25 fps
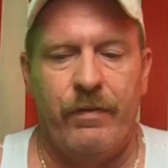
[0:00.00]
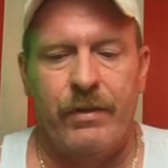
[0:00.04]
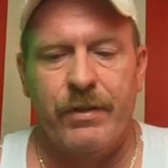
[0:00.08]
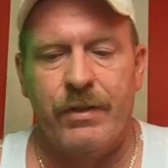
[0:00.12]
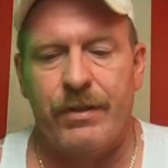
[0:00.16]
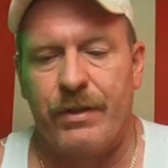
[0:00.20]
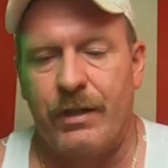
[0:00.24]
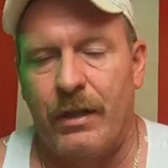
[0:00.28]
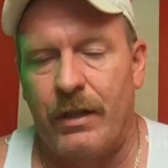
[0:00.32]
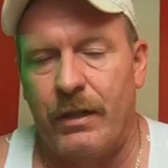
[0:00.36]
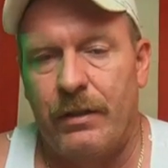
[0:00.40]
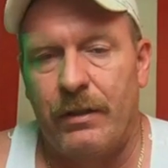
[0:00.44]
of a
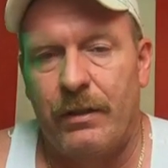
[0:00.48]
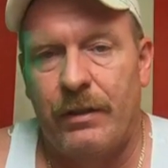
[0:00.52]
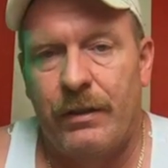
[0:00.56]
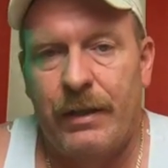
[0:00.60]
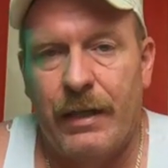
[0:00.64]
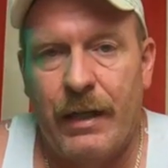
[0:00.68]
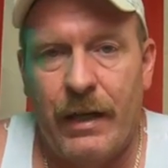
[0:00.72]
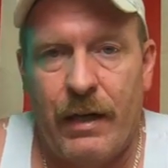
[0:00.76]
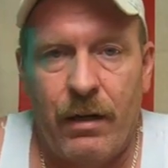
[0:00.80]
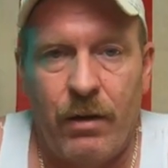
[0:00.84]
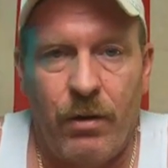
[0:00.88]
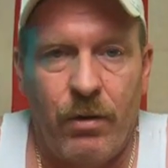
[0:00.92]
sudden
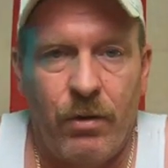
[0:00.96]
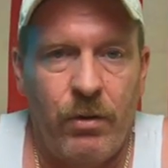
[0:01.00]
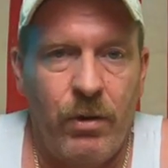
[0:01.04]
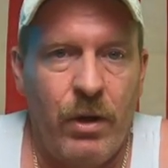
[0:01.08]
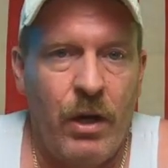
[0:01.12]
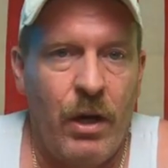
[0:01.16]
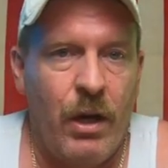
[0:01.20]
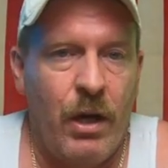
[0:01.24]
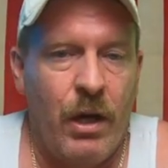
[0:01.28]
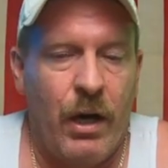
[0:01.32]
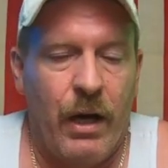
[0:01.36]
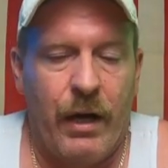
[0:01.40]
now
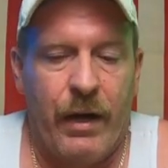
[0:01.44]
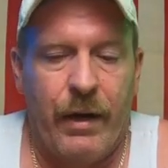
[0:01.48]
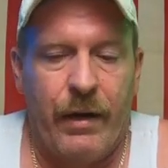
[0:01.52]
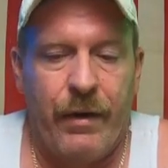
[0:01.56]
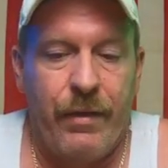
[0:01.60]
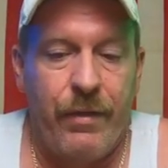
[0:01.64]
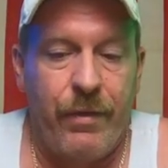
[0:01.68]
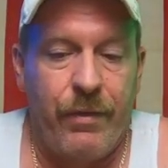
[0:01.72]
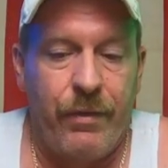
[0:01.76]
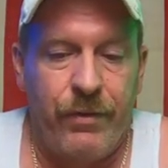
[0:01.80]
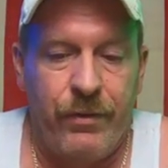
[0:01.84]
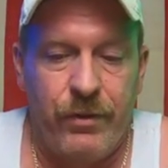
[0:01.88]

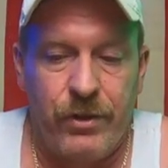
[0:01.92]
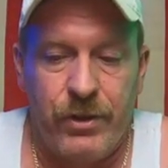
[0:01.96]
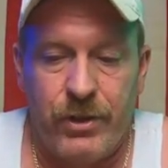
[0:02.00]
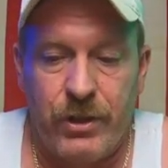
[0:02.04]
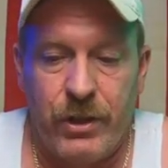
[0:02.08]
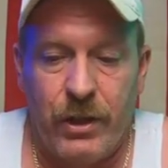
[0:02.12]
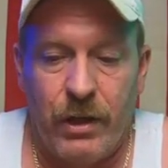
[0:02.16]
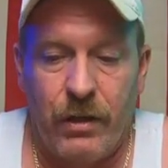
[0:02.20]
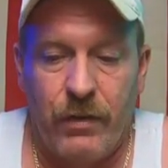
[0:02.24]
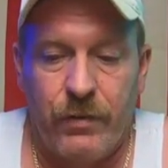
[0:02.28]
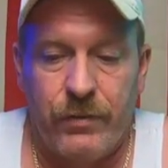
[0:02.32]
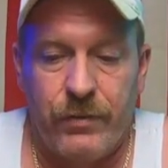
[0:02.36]
uh, the
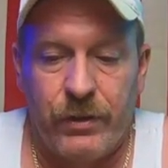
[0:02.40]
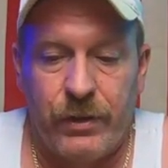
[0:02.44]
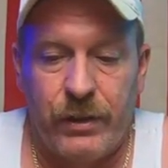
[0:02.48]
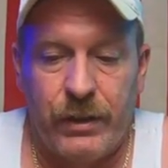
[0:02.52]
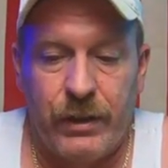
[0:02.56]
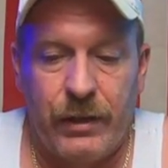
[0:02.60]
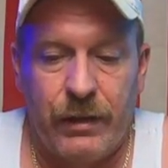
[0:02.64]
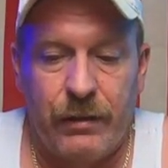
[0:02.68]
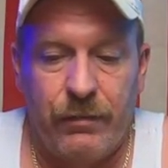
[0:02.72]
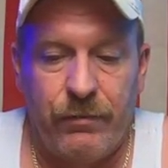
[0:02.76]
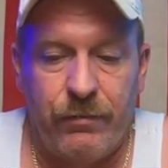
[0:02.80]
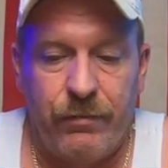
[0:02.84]
shelves are
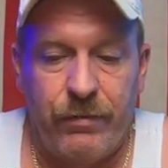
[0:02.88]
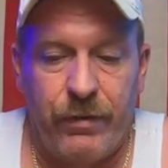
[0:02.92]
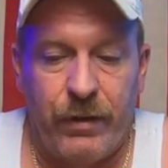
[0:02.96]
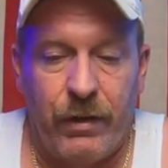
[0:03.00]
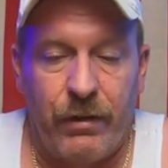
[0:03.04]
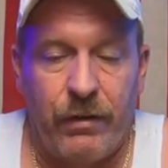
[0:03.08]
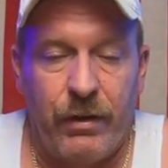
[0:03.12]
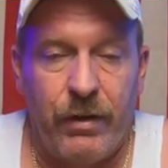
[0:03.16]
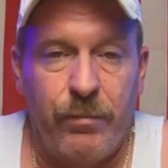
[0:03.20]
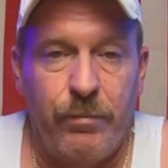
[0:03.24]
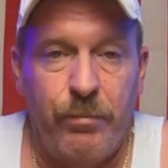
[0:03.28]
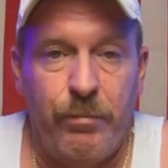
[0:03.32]
getting
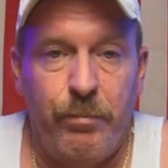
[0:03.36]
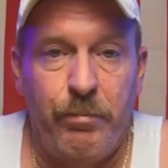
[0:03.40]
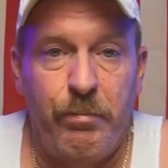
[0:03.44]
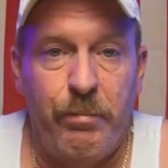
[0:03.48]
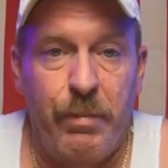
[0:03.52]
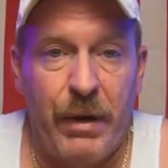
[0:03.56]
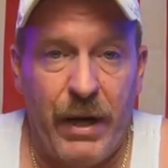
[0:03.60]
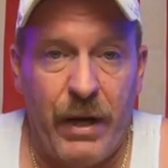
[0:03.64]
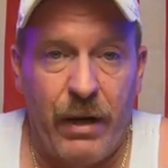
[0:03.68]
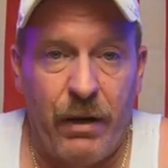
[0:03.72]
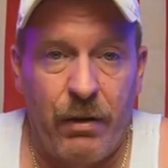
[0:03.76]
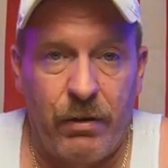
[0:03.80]
very
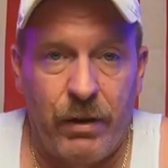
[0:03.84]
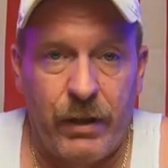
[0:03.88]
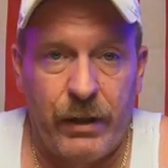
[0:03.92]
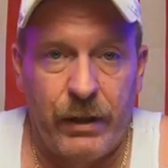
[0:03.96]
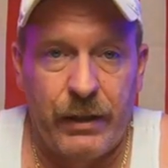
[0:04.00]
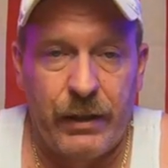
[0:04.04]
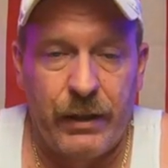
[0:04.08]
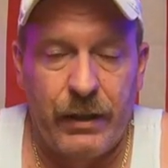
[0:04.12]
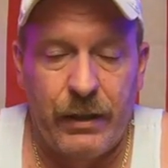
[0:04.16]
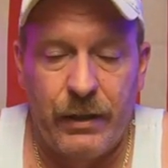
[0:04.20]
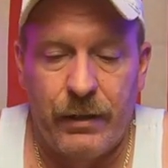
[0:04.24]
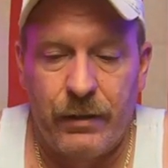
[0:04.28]
bare
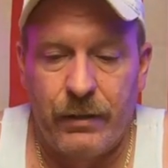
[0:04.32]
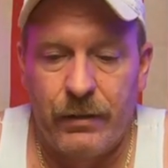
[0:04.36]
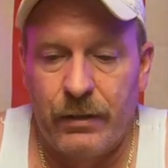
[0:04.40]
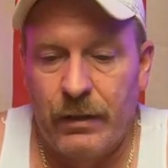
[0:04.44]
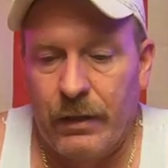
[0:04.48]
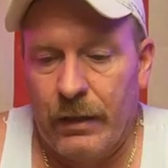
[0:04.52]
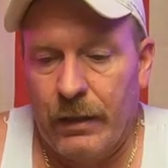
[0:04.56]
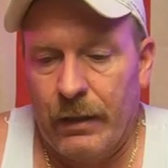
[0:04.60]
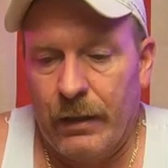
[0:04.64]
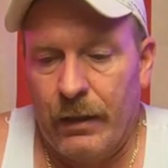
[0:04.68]
again.